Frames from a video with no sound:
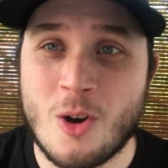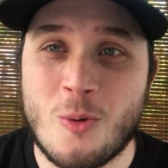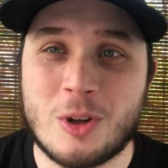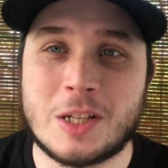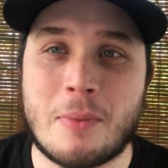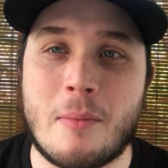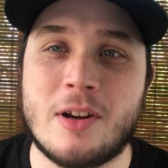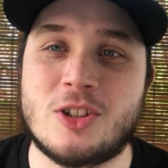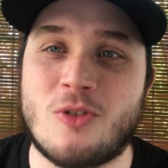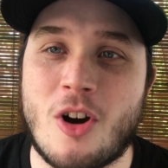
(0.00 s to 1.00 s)
What's up,
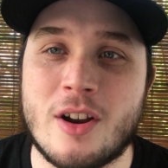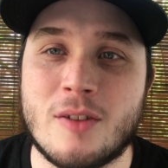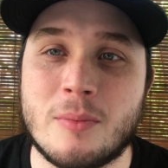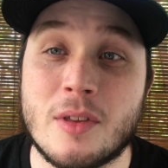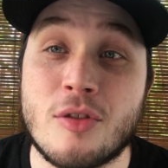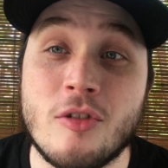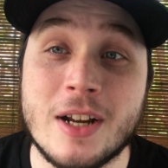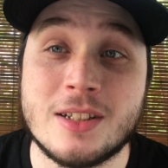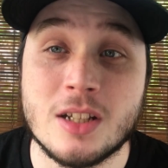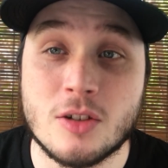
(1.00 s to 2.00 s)
everybody? Gerard here from the
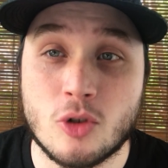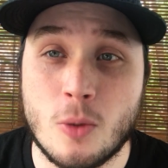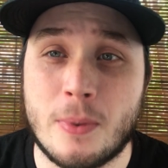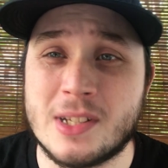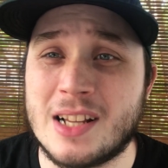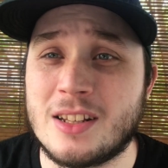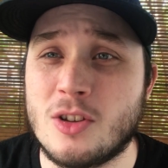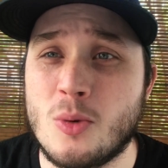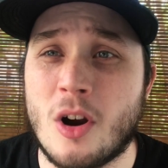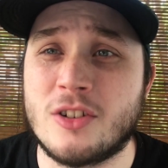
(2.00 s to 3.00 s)
3T crew presenting
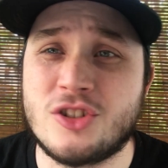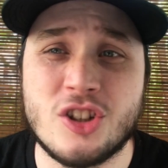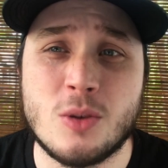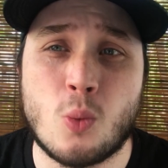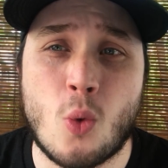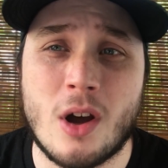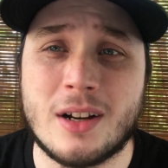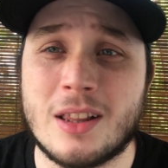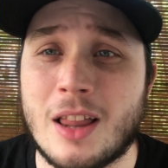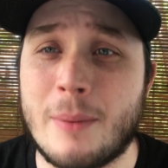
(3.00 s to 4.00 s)
you with our G1
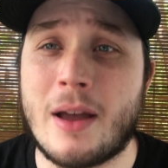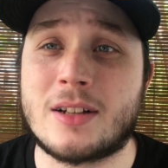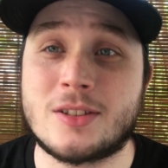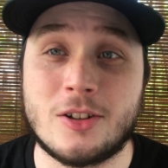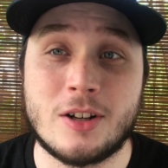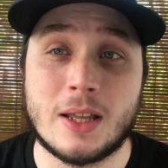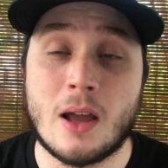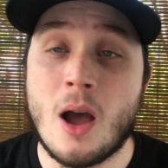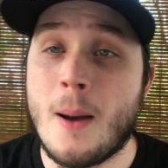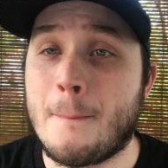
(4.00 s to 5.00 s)
Climax 30
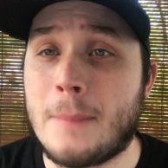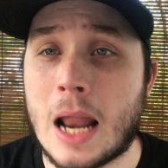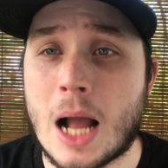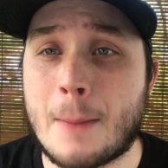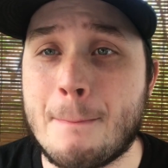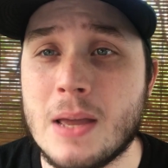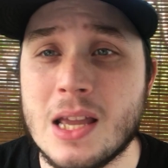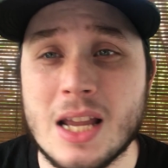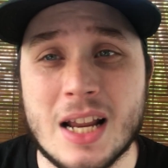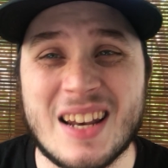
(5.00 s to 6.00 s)
Block
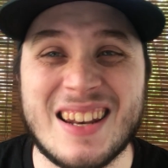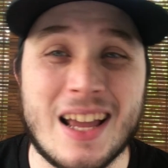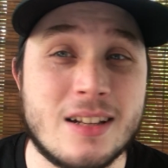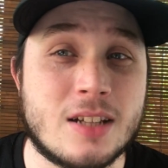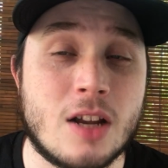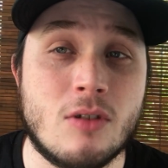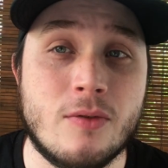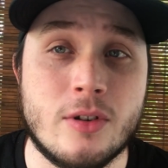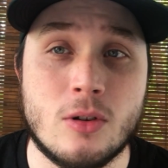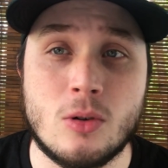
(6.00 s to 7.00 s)
B Night 10
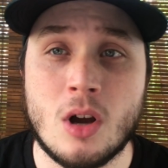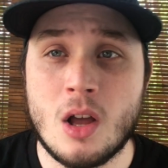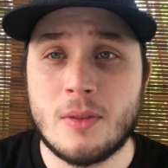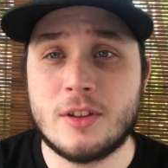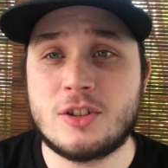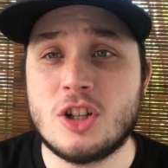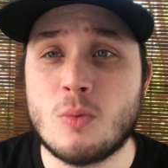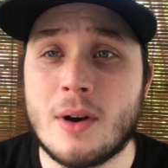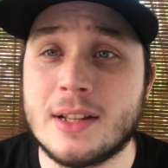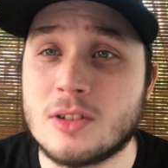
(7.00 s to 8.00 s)
review. The
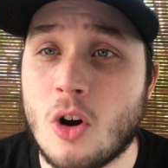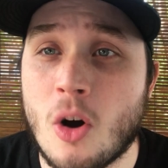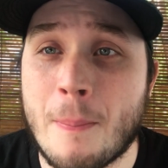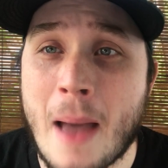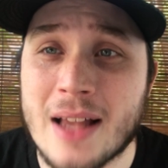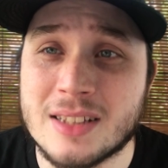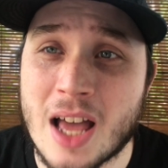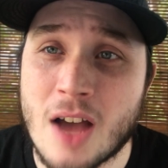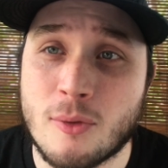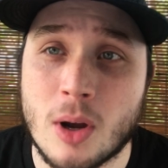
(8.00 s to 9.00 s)
G1 has passed the
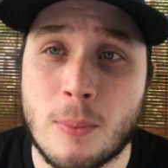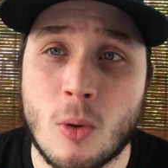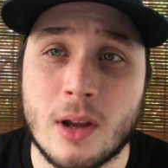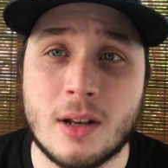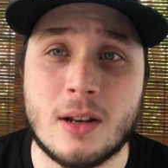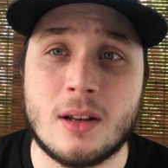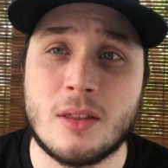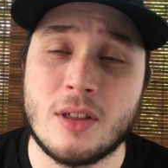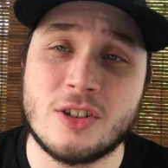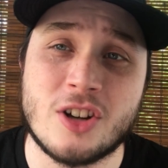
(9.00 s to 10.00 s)
halfway point.
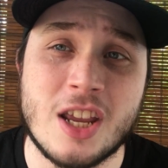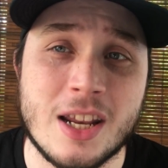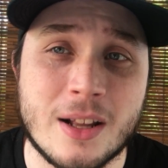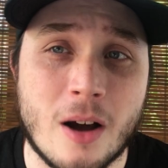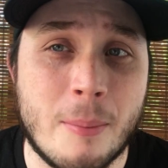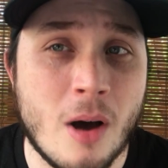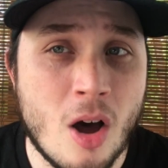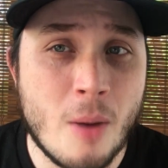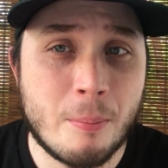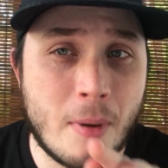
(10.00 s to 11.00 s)
Things are heating up,
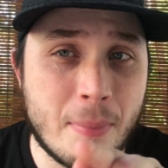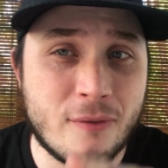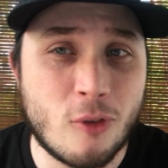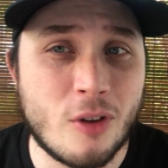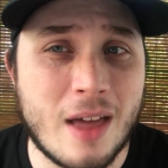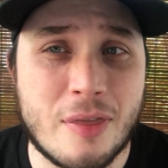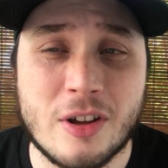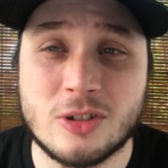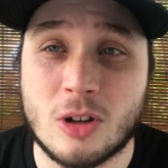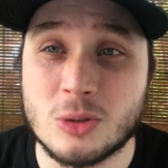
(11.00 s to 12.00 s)
but before that,
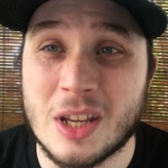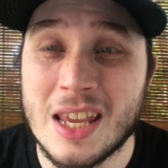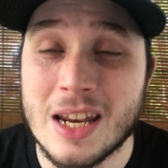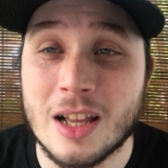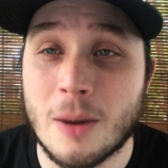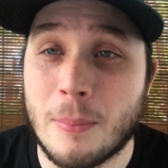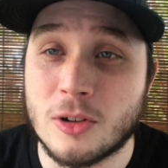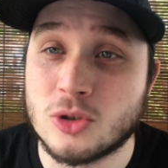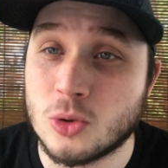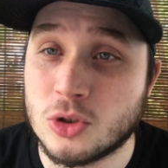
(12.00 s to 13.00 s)
things are also heating up on
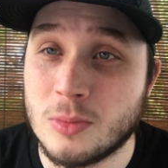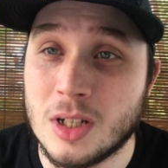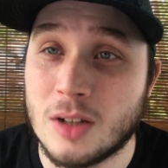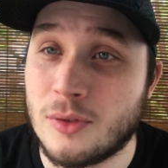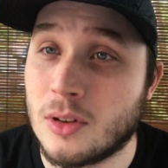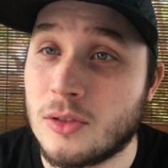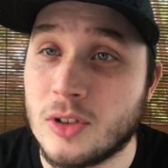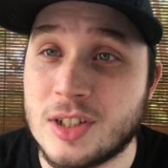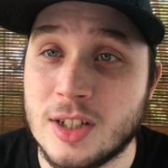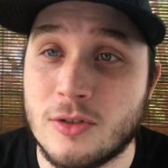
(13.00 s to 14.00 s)
social media for the
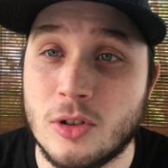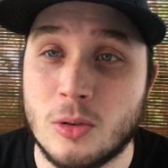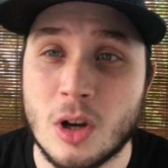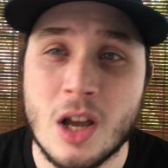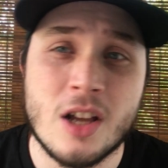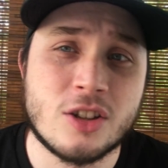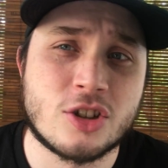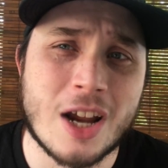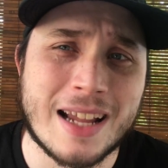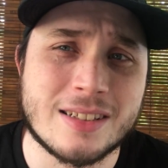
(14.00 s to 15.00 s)
3T crew.
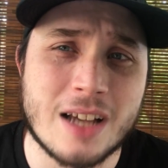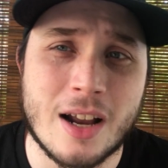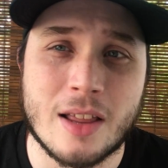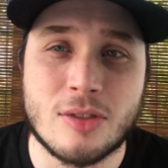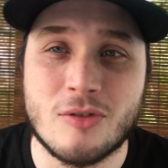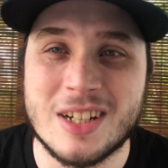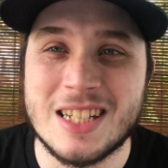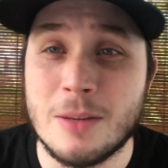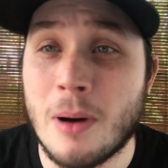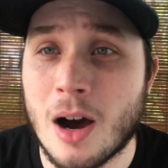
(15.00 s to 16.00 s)
Check us out at
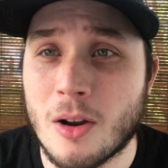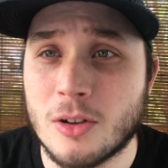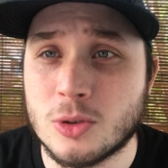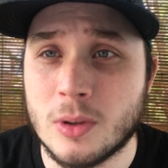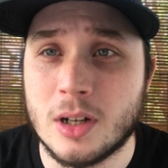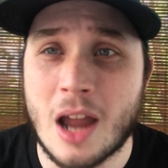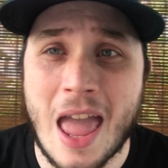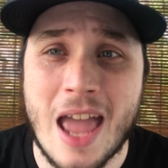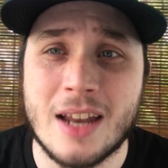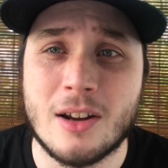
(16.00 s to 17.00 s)
3T Pod on Twitter
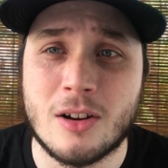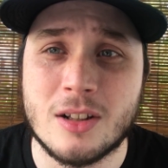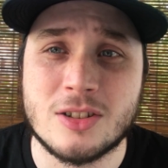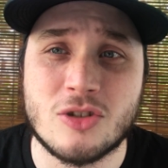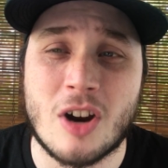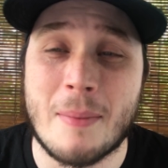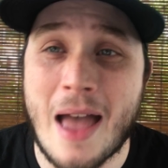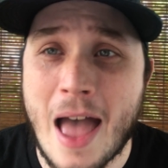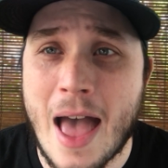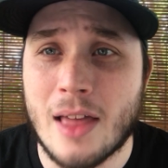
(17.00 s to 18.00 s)
and on Instagram
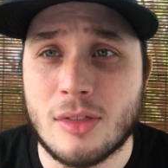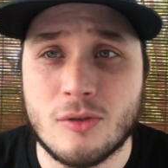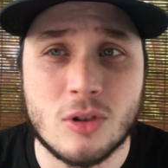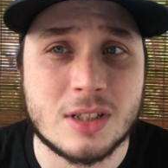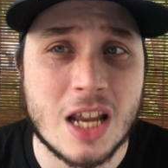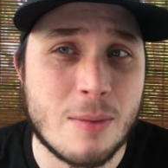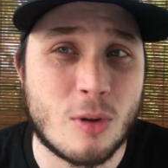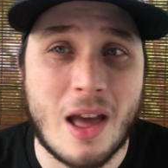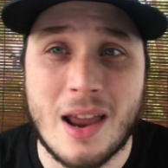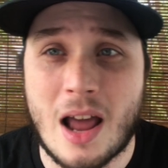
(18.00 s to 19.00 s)
at Through the
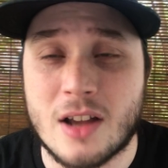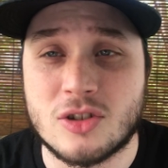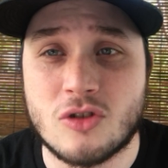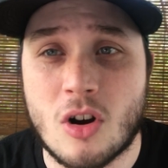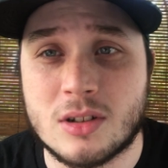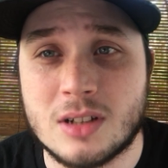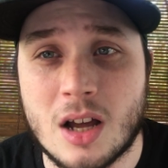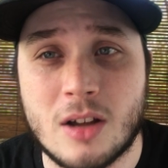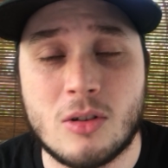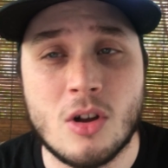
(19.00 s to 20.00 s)
Table and
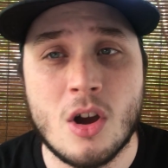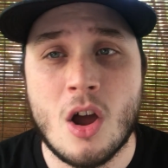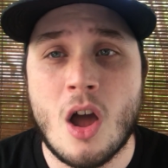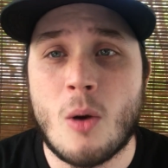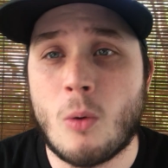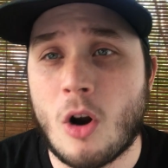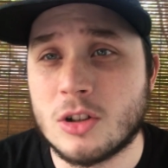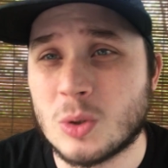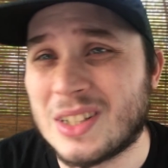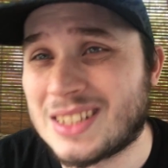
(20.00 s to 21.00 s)
iStrongStyle. We're
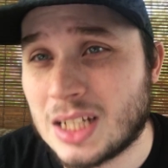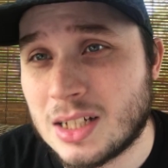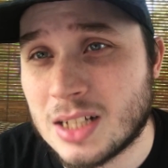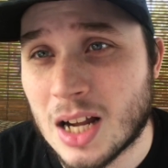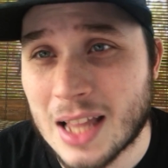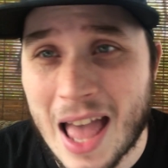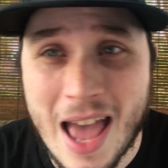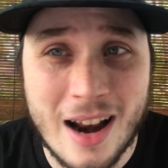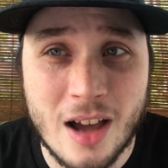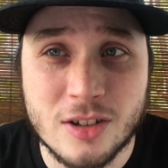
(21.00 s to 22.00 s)
also on TikTok
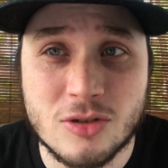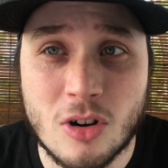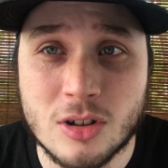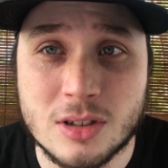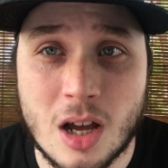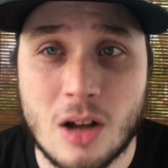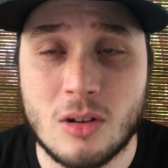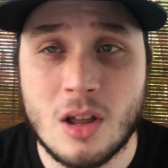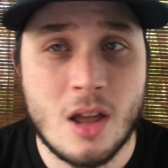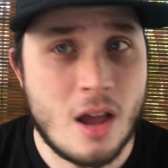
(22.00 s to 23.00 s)
at iStrongStyle.
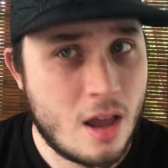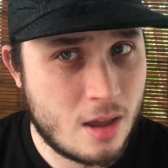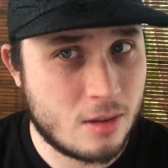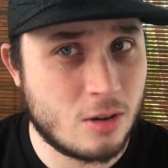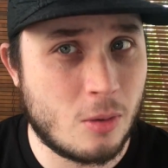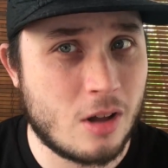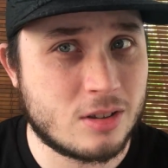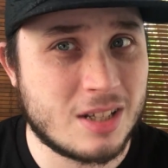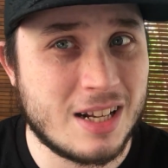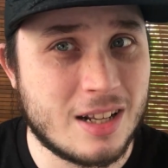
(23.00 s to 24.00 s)
You know what else
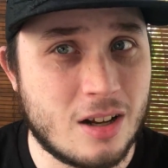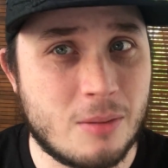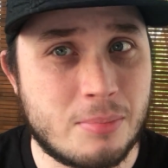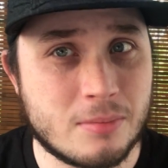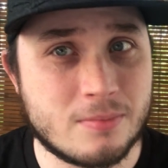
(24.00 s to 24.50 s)
is heating up?